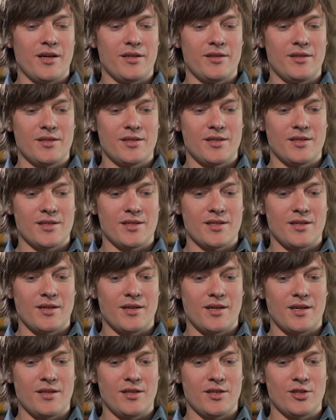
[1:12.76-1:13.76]
this is
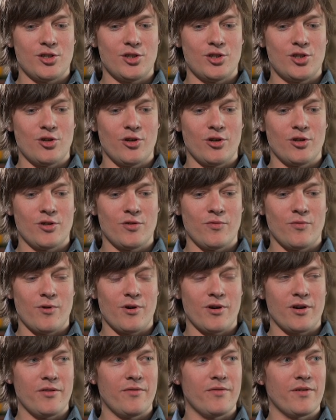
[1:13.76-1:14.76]
the joint
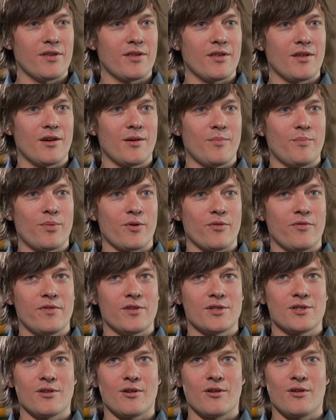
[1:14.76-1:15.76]
work with
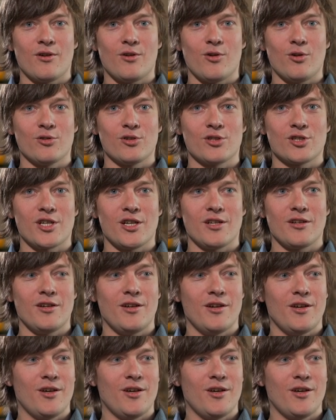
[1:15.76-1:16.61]
Professor Hong Sheng